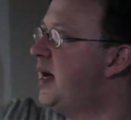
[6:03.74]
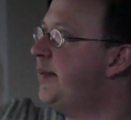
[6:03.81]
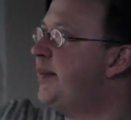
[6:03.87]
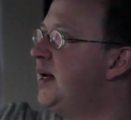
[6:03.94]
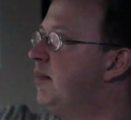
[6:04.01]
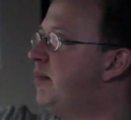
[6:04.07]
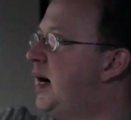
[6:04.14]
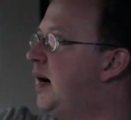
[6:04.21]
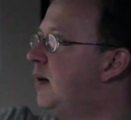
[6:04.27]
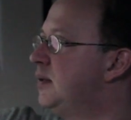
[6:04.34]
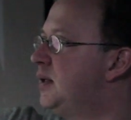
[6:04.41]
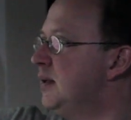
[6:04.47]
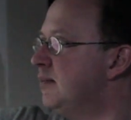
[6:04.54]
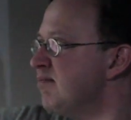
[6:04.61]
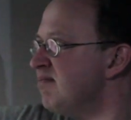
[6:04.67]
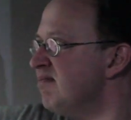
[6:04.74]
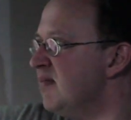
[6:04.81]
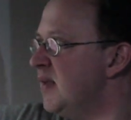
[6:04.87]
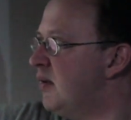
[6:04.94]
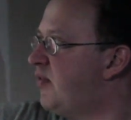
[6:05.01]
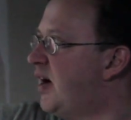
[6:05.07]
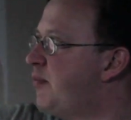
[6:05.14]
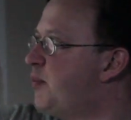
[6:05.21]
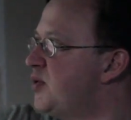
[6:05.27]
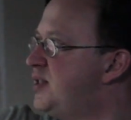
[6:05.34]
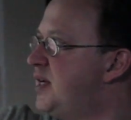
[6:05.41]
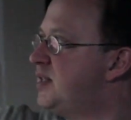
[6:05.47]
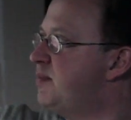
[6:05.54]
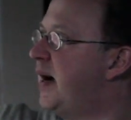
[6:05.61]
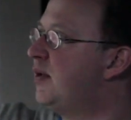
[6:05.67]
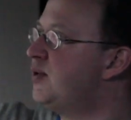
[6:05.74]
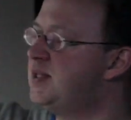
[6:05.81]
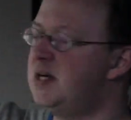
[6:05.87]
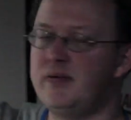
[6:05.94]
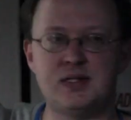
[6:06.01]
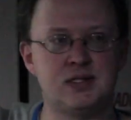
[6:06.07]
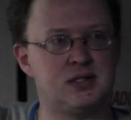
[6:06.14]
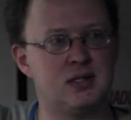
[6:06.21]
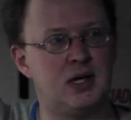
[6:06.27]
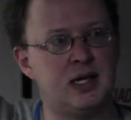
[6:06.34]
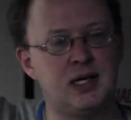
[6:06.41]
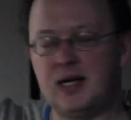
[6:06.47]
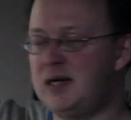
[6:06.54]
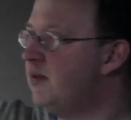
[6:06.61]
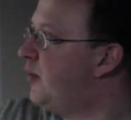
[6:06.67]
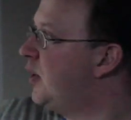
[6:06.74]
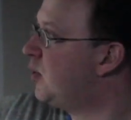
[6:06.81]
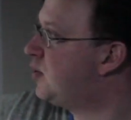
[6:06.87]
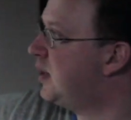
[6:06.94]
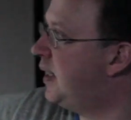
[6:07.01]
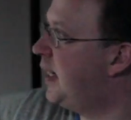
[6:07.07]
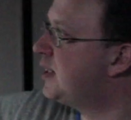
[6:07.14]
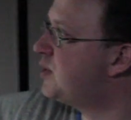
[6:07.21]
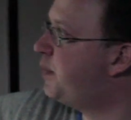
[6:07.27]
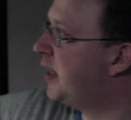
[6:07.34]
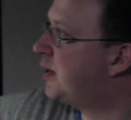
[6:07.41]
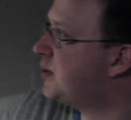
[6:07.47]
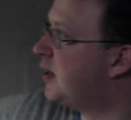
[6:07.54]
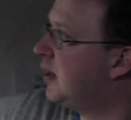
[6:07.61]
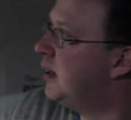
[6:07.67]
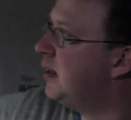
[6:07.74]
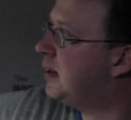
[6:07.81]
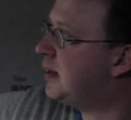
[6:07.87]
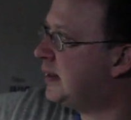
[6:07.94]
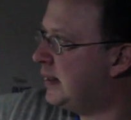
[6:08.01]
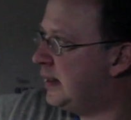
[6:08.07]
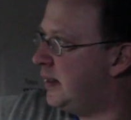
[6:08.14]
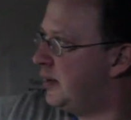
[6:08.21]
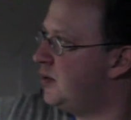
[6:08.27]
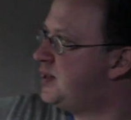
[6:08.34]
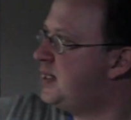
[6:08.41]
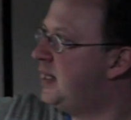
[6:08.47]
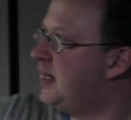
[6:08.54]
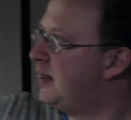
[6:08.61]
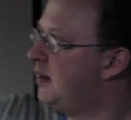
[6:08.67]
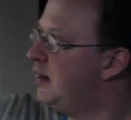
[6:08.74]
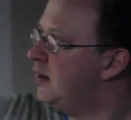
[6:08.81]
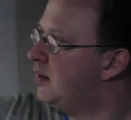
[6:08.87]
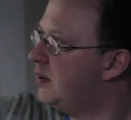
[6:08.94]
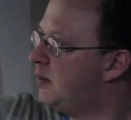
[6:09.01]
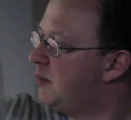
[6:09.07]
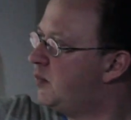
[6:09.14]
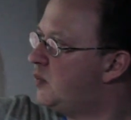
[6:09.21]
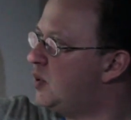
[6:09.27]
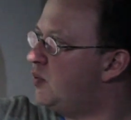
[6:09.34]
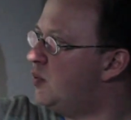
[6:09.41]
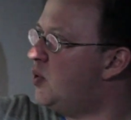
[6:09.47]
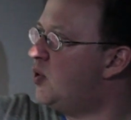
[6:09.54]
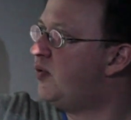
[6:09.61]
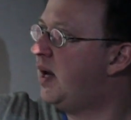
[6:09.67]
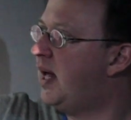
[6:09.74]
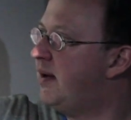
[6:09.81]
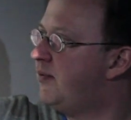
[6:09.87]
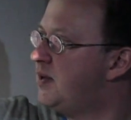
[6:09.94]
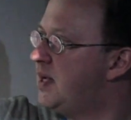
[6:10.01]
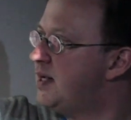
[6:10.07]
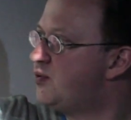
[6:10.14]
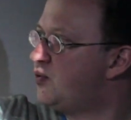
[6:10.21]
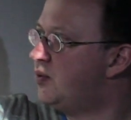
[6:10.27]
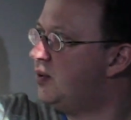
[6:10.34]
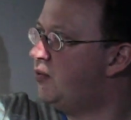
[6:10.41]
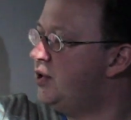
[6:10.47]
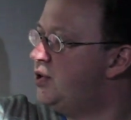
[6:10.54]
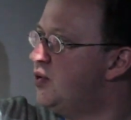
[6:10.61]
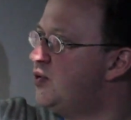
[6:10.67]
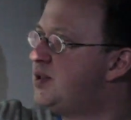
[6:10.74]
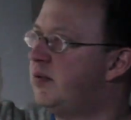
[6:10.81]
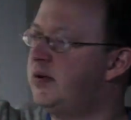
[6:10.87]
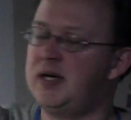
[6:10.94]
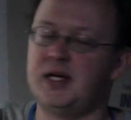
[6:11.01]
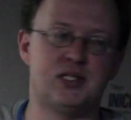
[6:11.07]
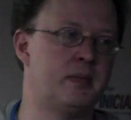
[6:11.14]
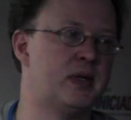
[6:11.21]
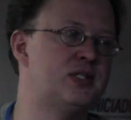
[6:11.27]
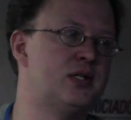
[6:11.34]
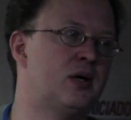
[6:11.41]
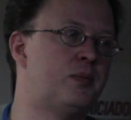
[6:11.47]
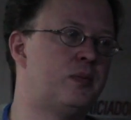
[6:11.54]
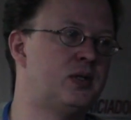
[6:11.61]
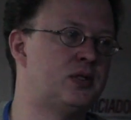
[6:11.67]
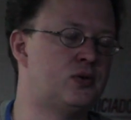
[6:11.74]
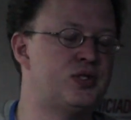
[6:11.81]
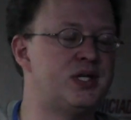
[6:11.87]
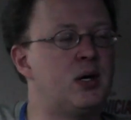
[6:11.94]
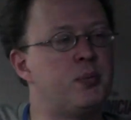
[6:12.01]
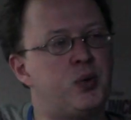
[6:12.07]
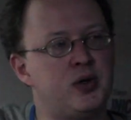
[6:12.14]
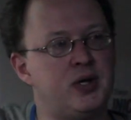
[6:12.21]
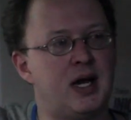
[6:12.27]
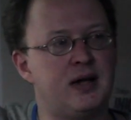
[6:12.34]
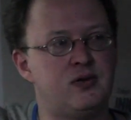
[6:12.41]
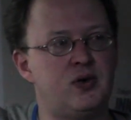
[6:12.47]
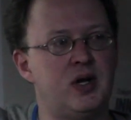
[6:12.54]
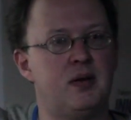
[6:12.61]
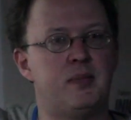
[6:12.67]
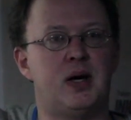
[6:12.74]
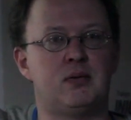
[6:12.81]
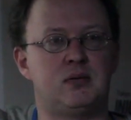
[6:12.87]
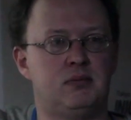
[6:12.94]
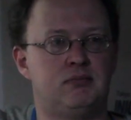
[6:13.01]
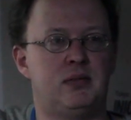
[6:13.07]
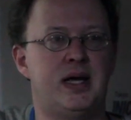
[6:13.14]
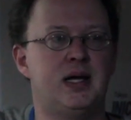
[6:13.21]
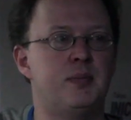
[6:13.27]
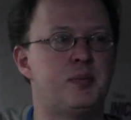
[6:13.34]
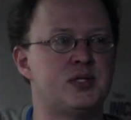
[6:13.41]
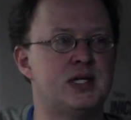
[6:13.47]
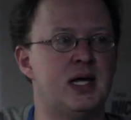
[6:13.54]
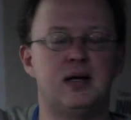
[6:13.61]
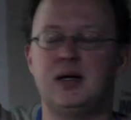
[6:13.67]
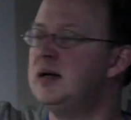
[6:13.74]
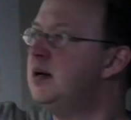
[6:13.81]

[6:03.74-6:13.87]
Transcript: maybe about 5.6 microsieverts, and then if we go to the next picture, you see that the removal has reduced the radiation by 0 to 0.93, about 80%.